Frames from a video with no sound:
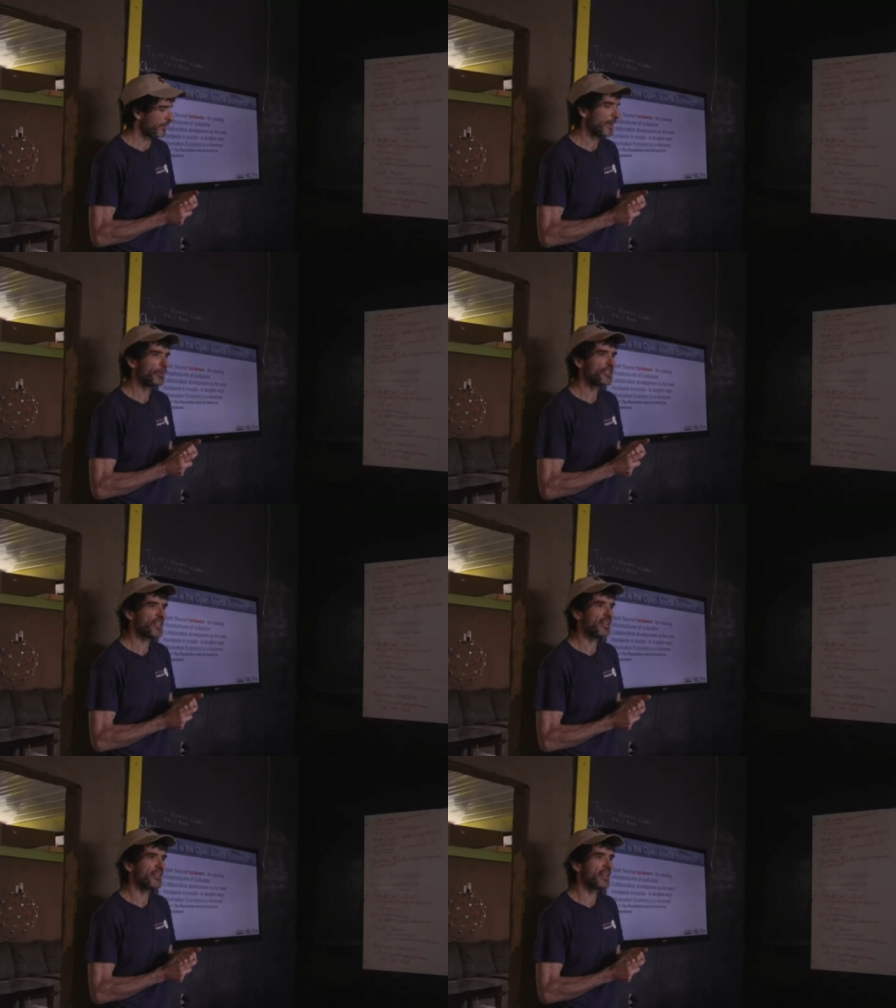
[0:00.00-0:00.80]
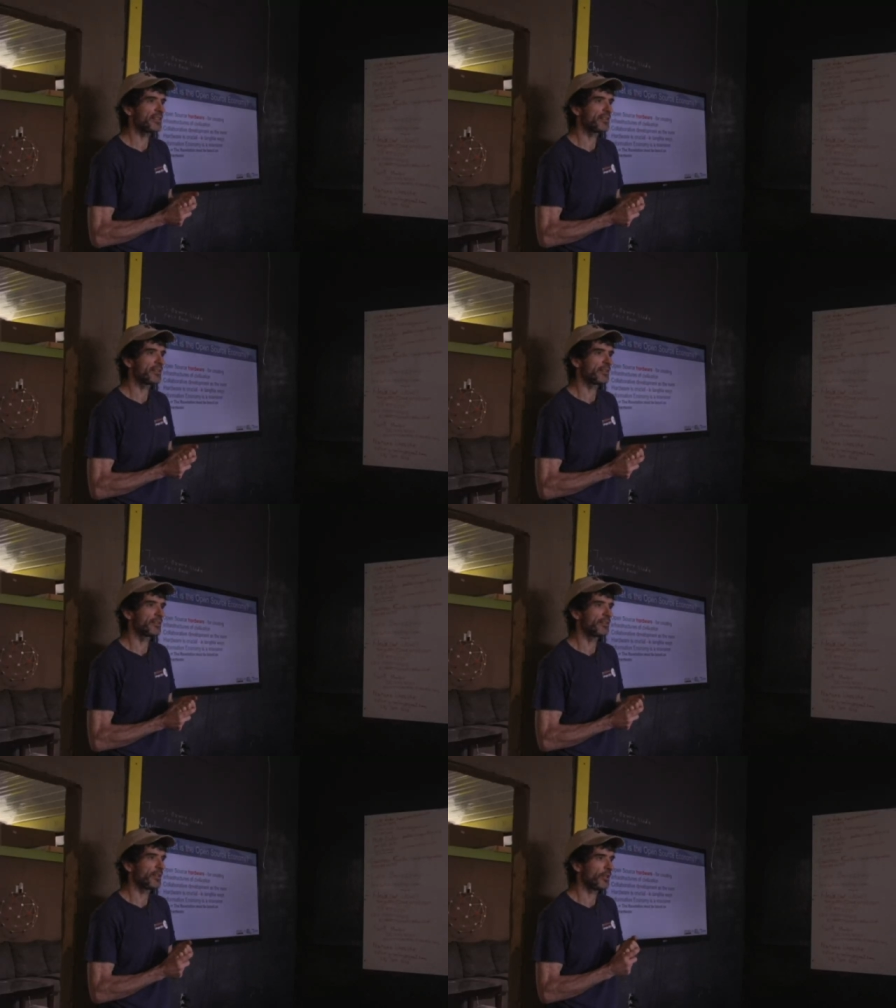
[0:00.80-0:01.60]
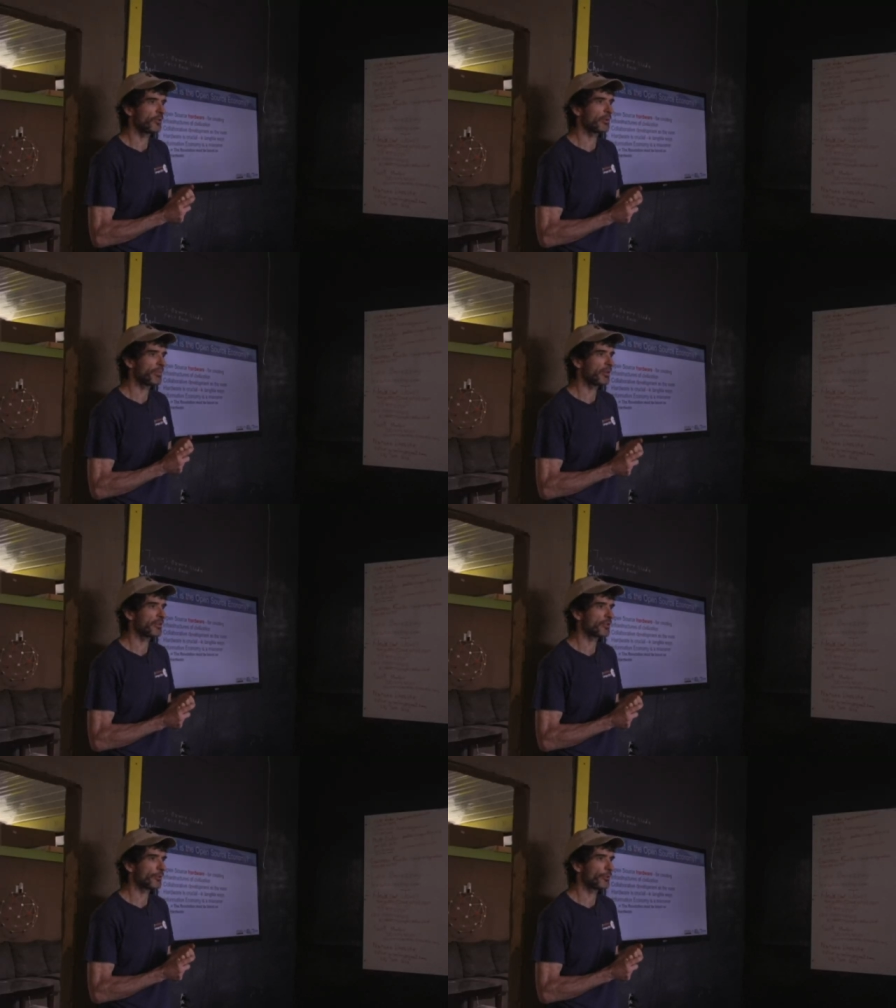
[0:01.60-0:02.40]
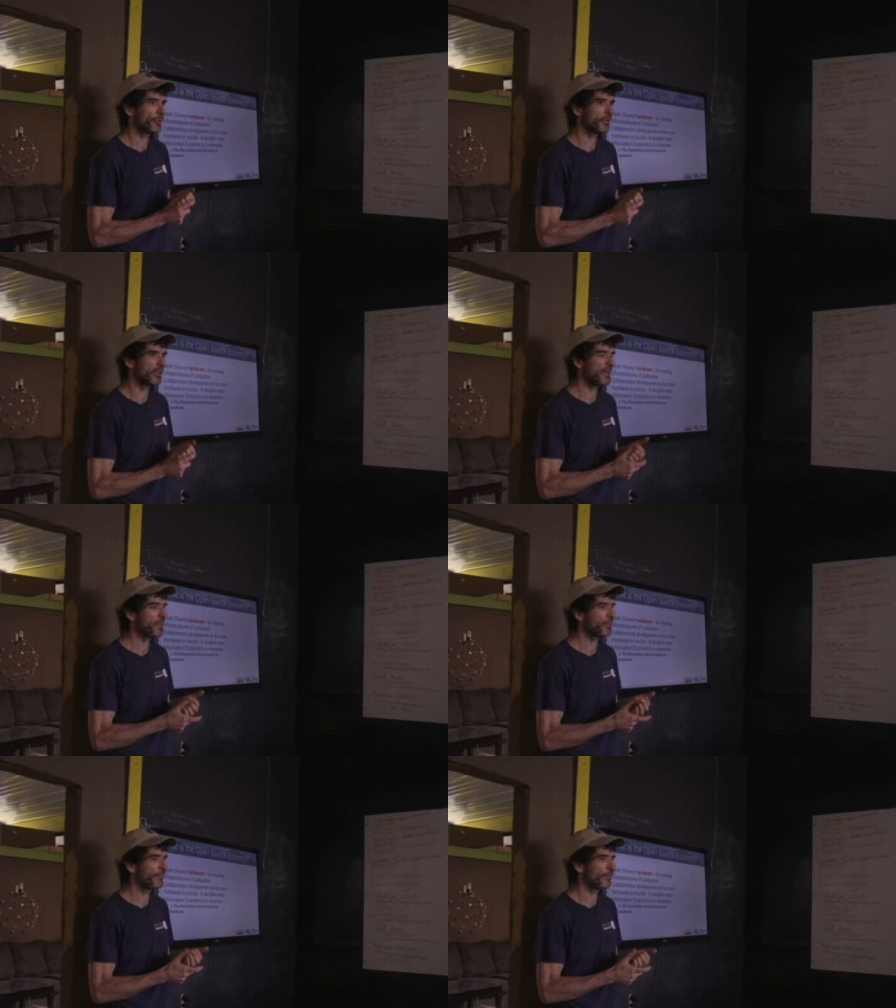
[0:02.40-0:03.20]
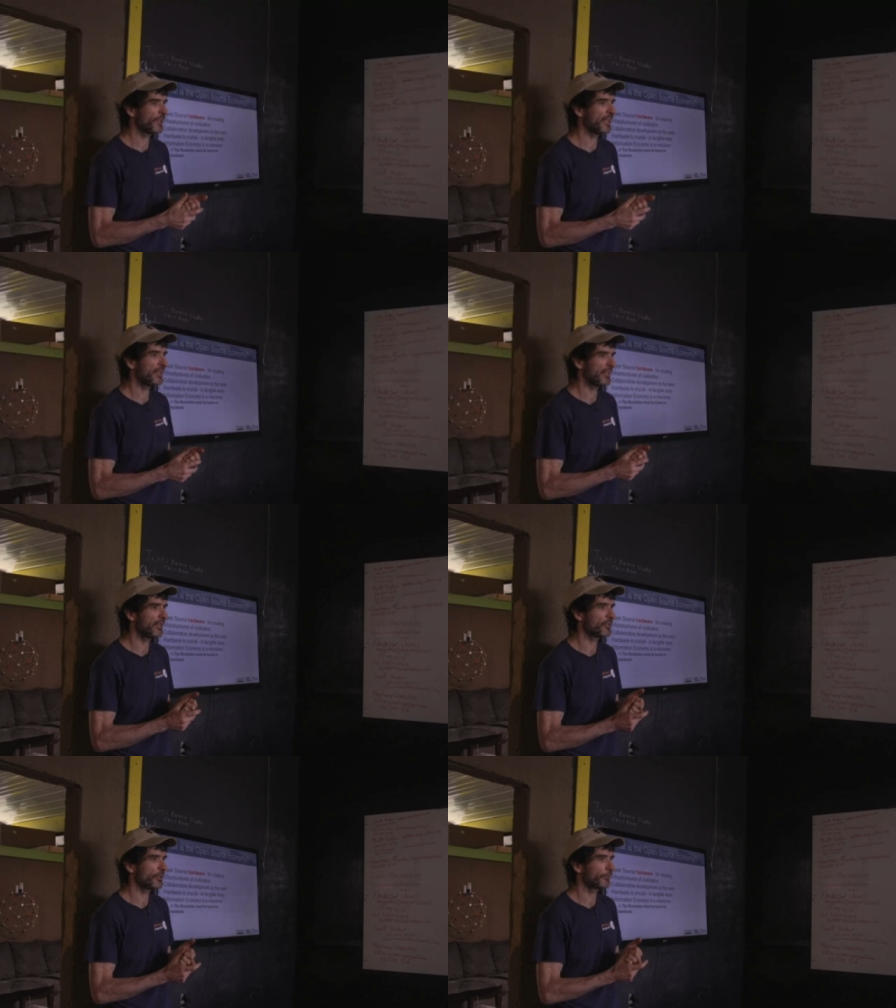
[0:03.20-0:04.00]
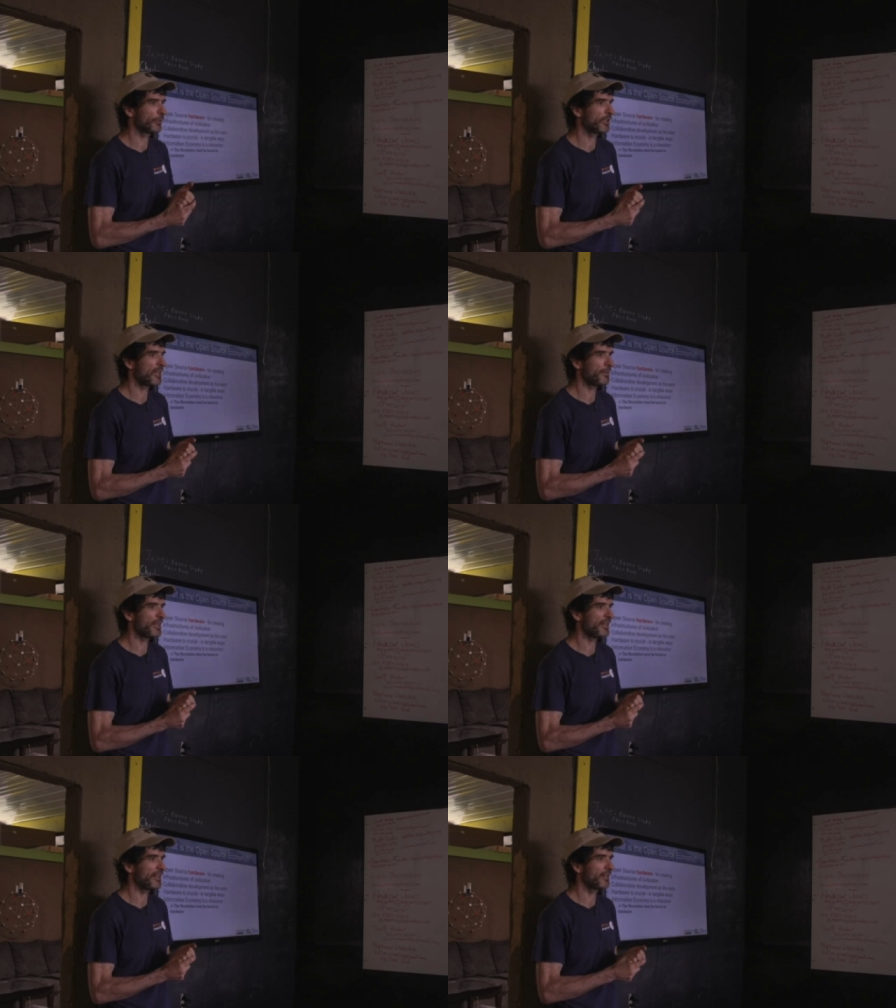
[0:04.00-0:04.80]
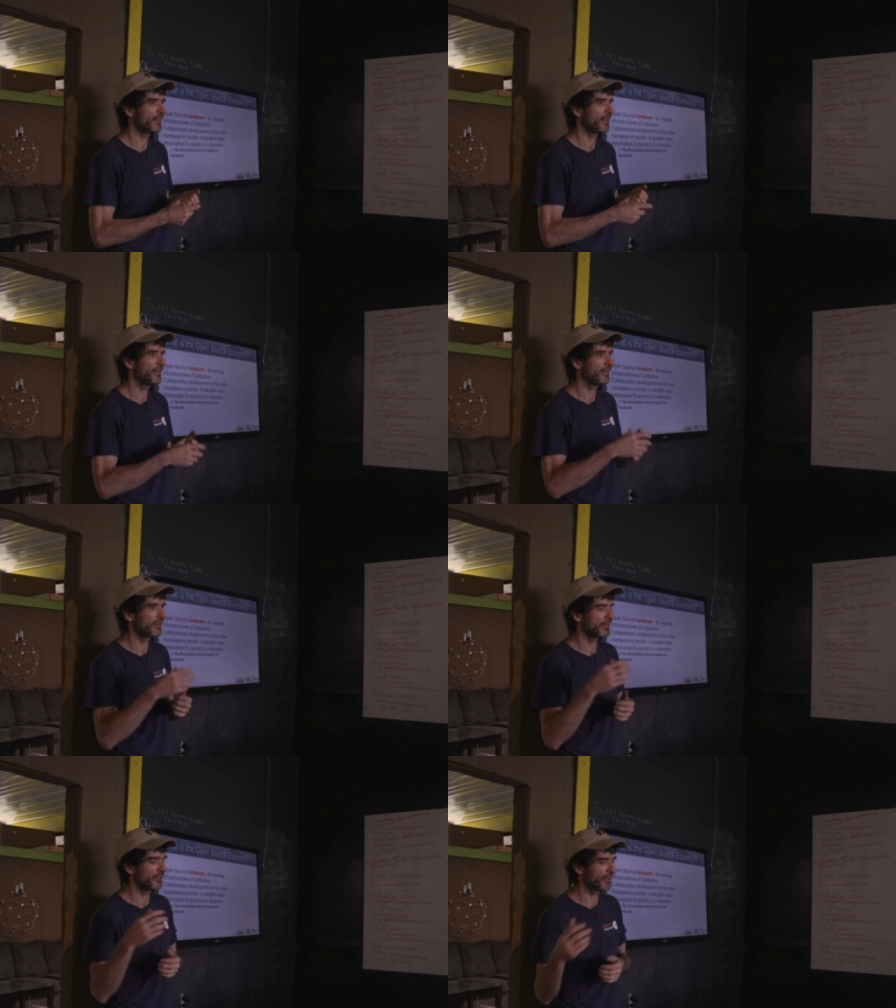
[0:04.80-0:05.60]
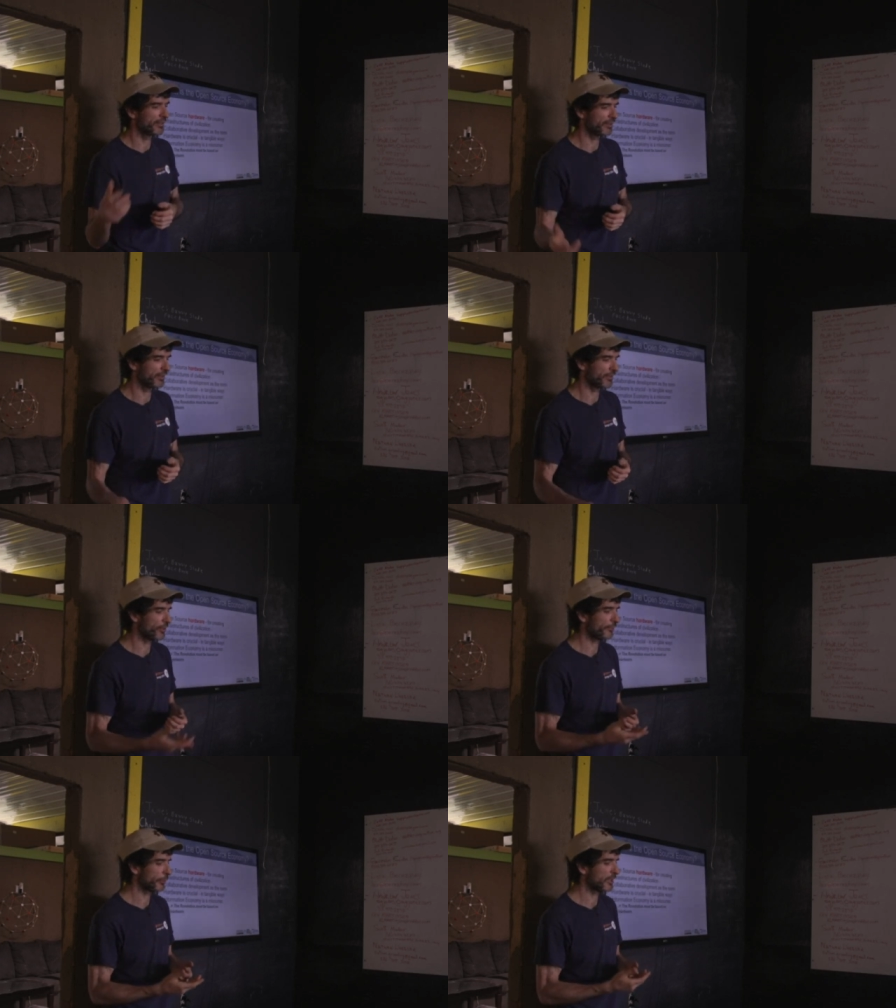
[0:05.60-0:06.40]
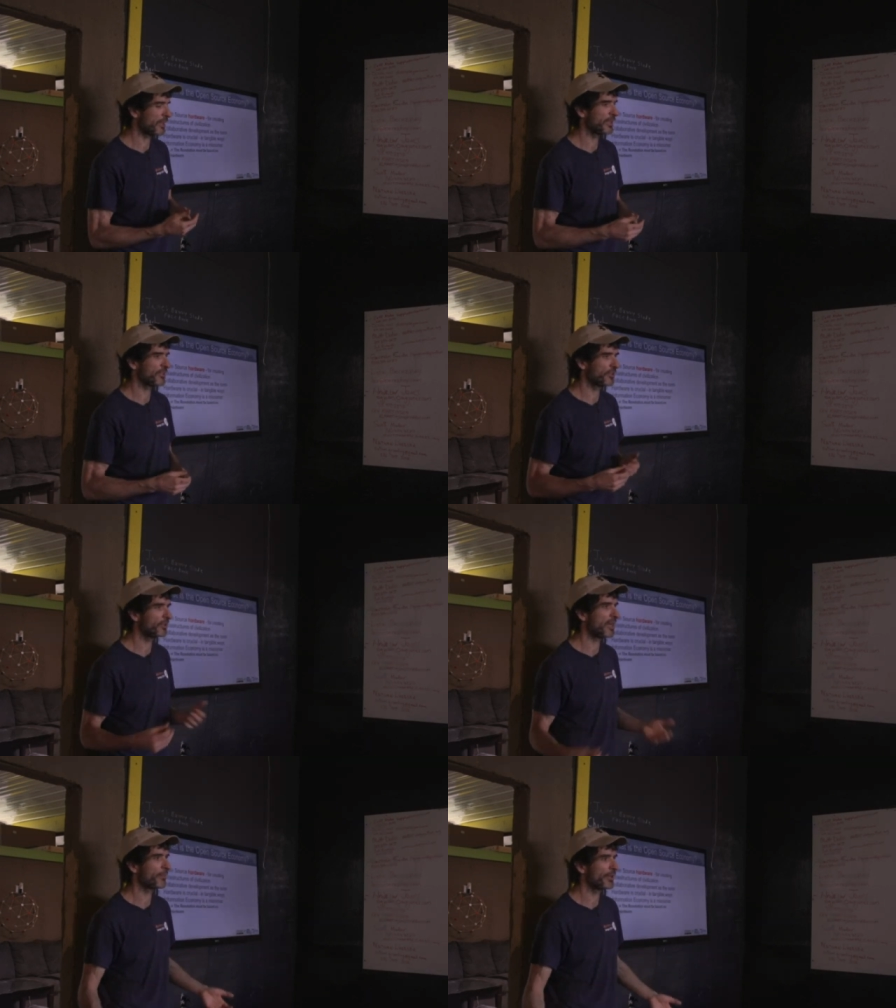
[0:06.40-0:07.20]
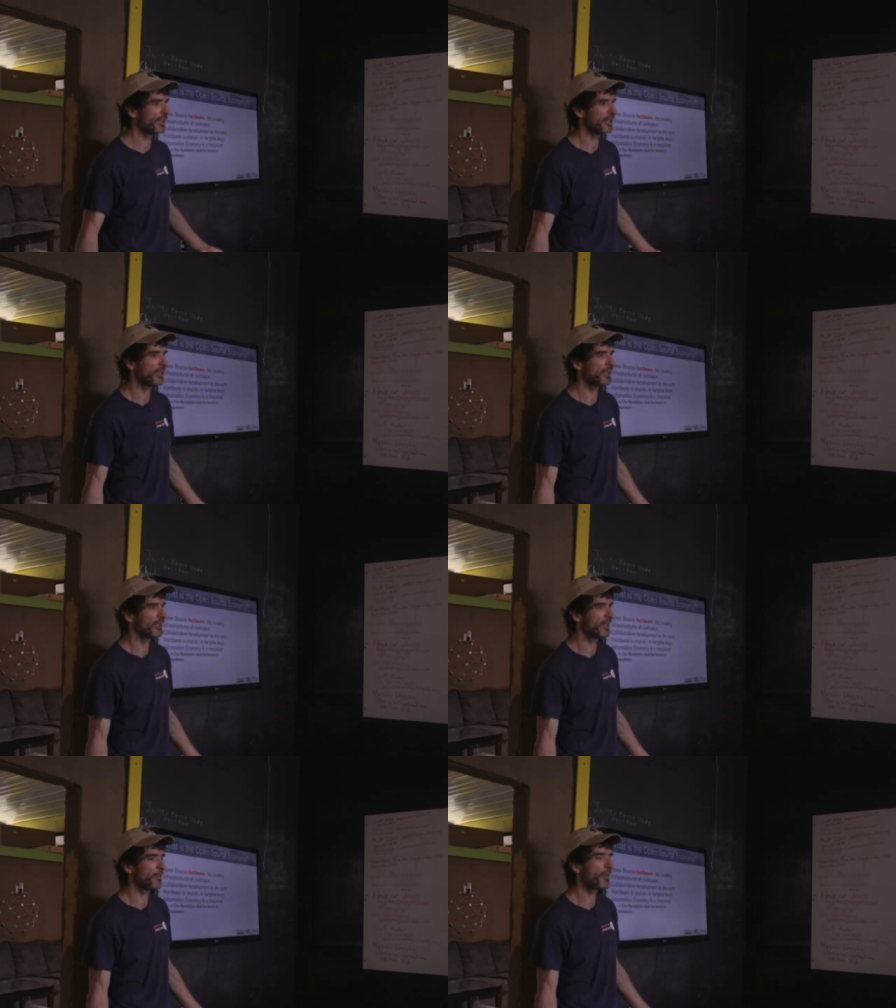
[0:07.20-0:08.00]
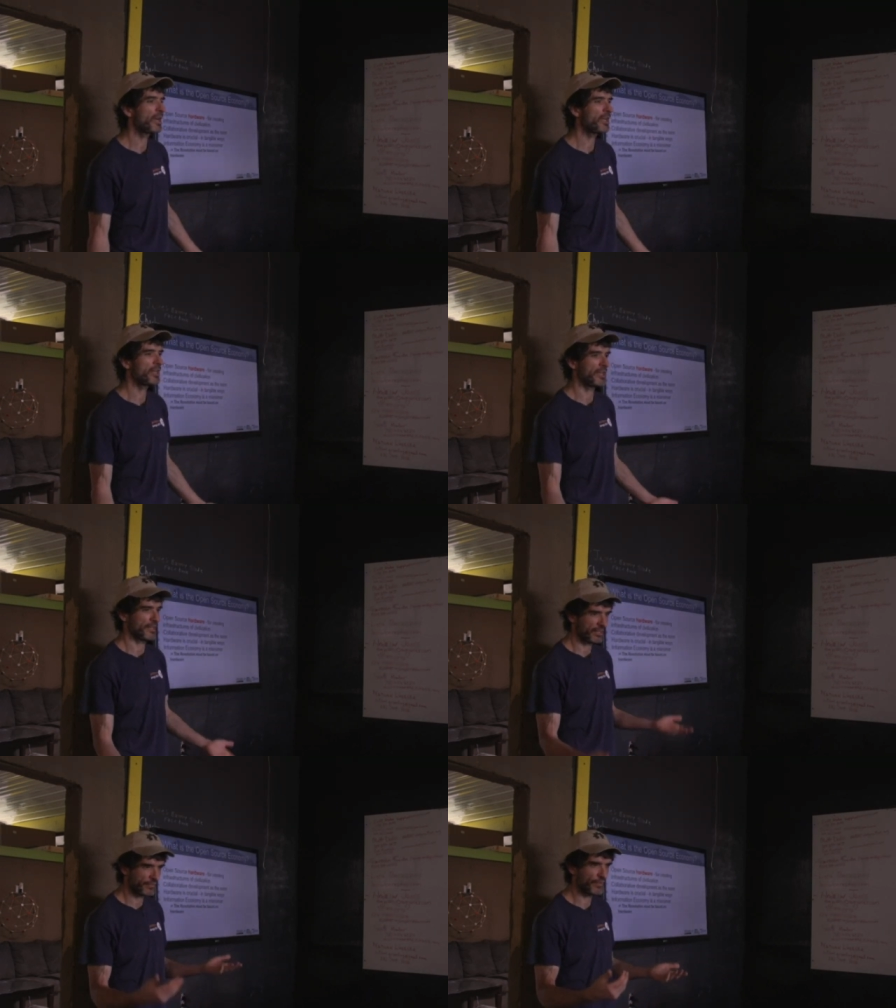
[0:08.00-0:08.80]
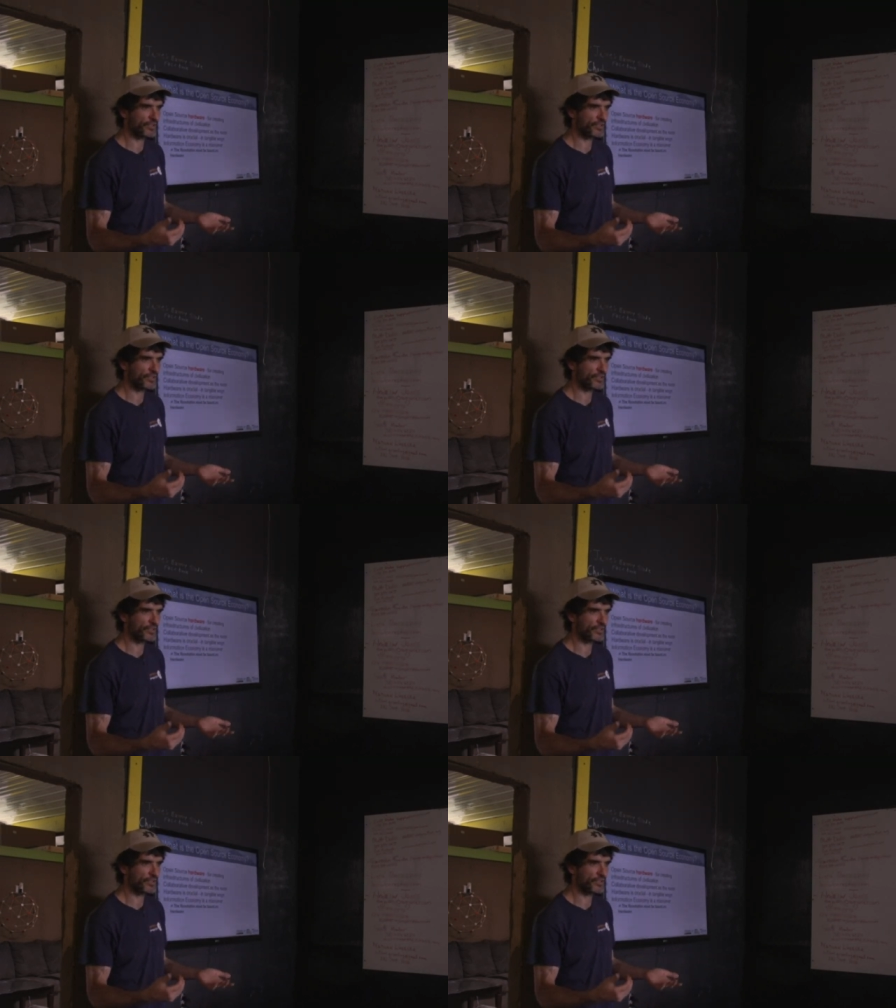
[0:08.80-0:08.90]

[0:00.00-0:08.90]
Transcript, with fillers: And we say that the hardware part is crucial. A lot of people forget, like in a software economy, that the software economy is still operating upon a